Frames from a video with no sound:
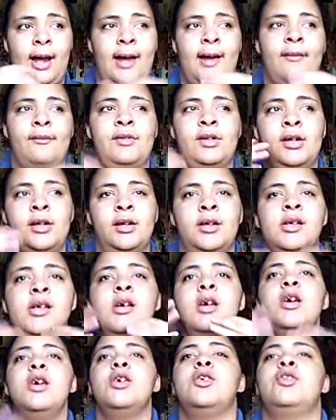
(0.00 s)
I have to
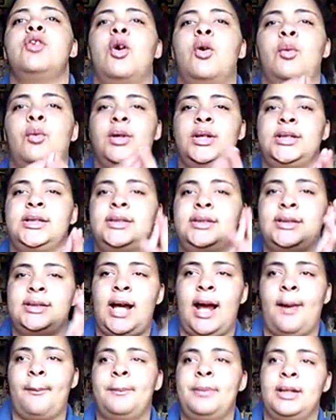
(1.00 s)
know what
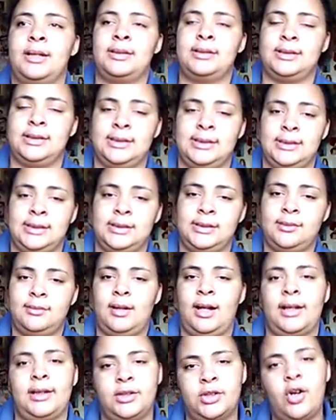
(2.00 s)
topic to
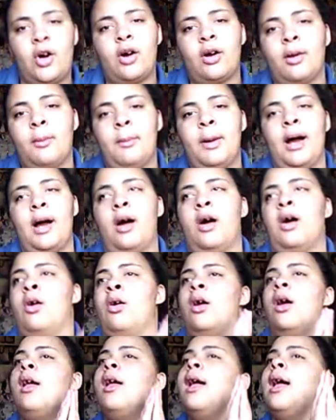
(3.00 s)
like talk
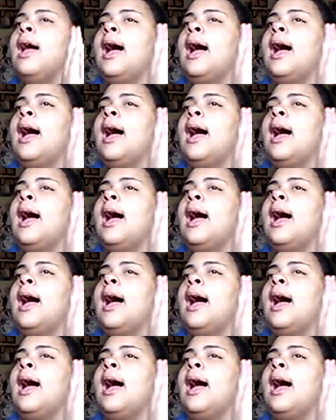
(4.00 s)
about.